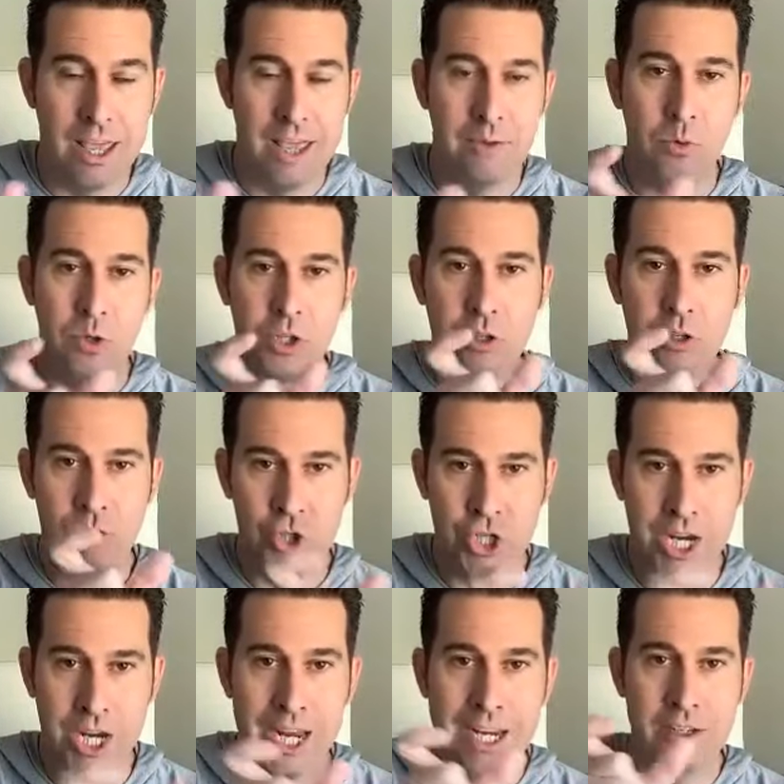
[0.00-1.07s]
And when you
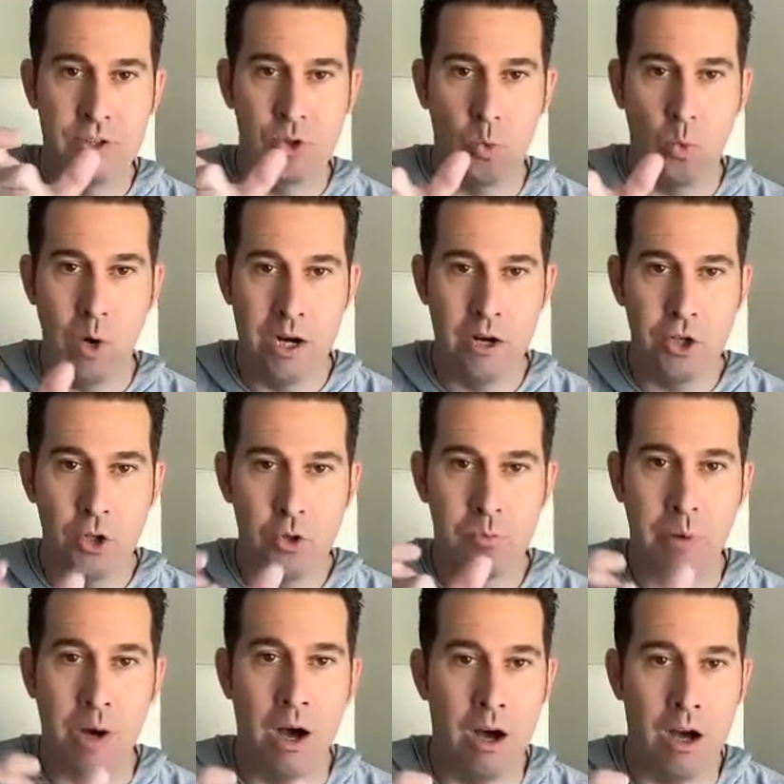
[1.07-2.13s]
change where
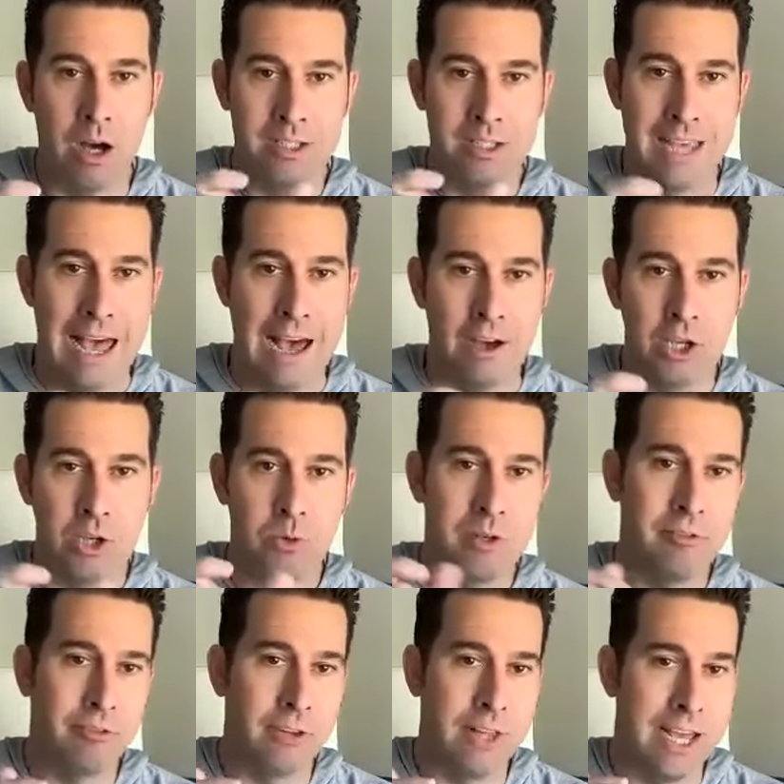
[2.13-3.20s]
you pause, how you
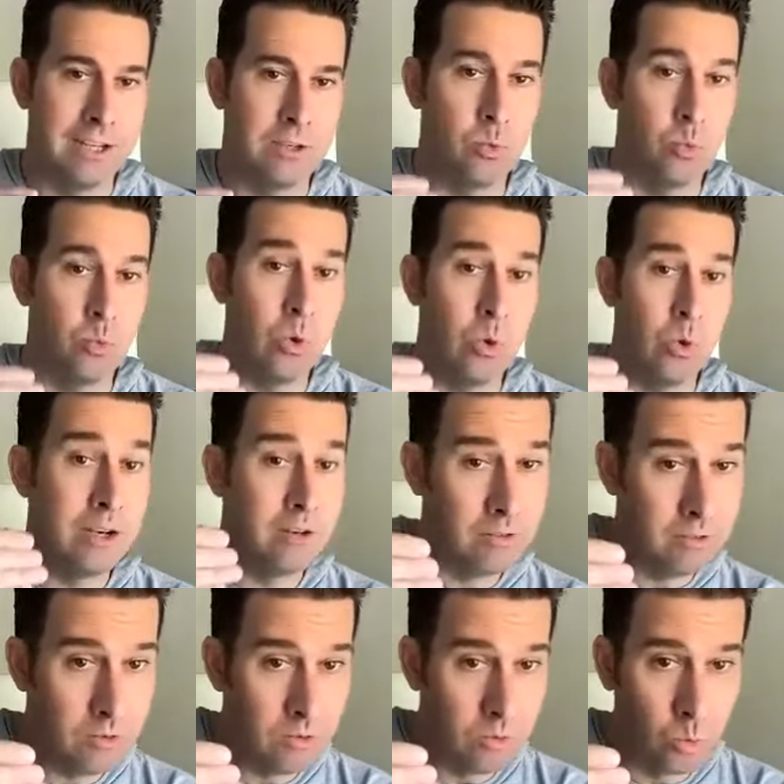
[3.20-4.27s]
inflect, what
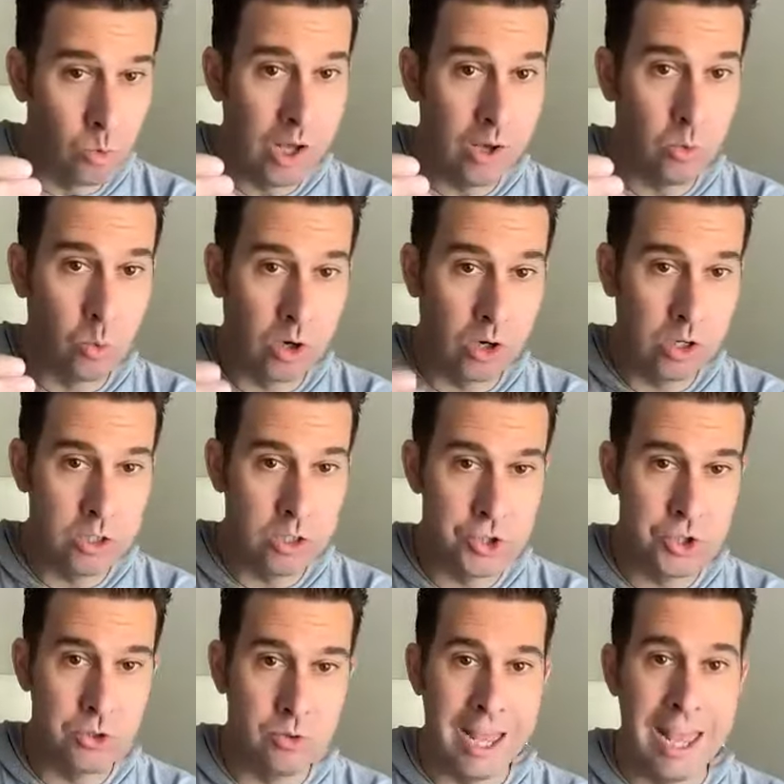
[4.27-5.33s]
what
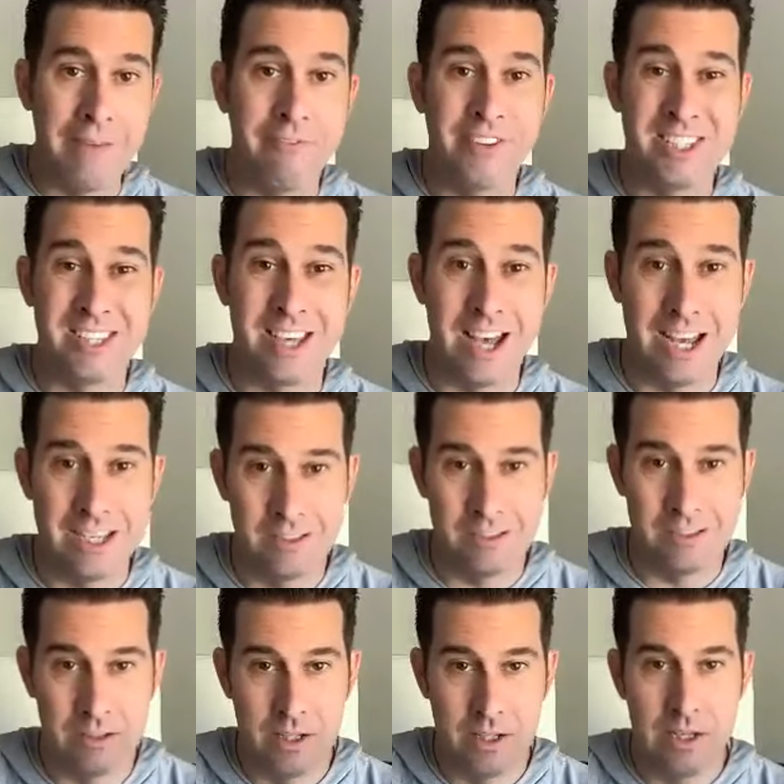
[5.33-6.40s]
words you
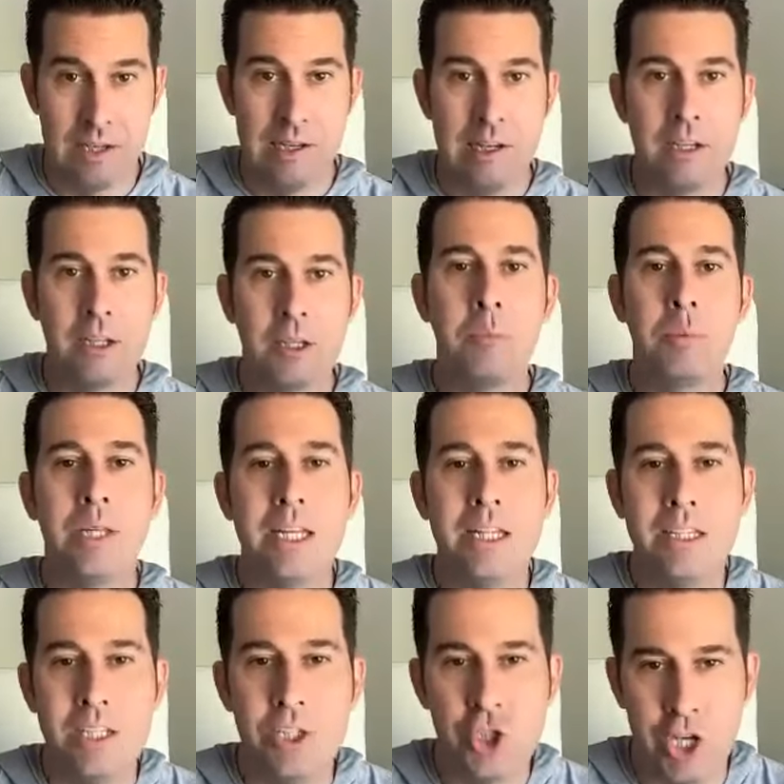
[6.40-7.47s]
emphasize
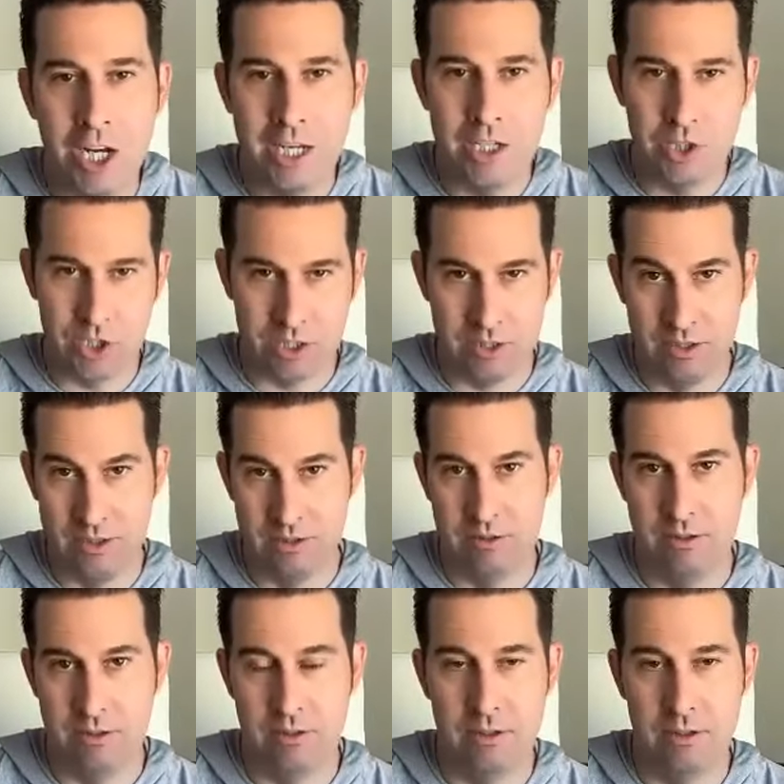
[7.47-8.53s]
completely changes
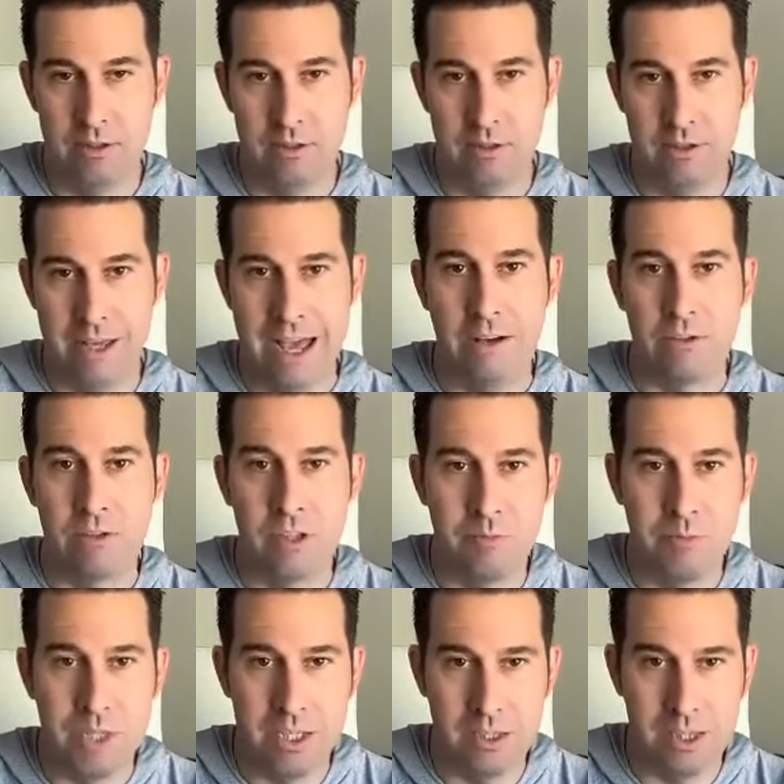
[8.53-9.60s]
how
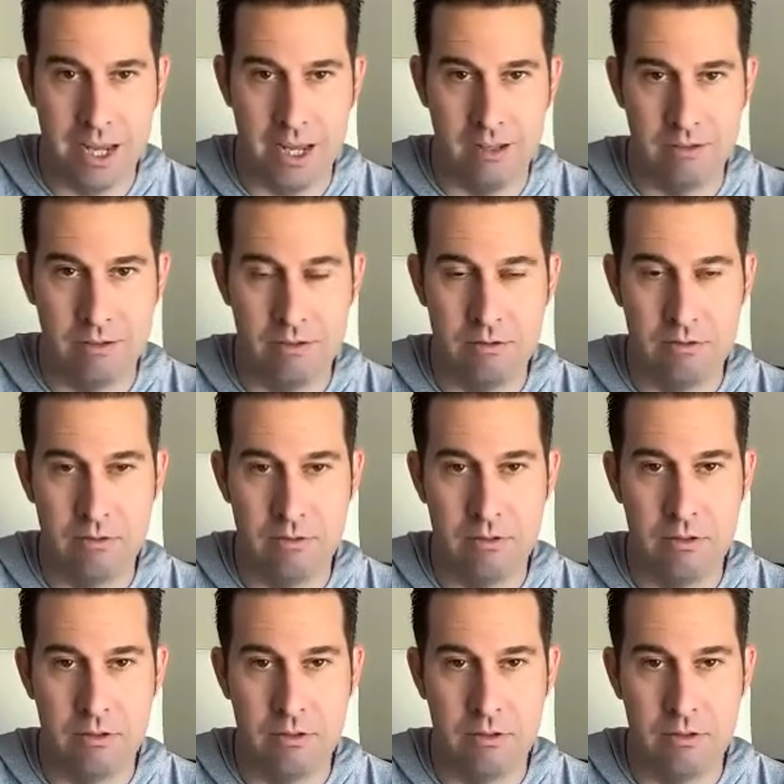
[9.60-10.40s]
something lands.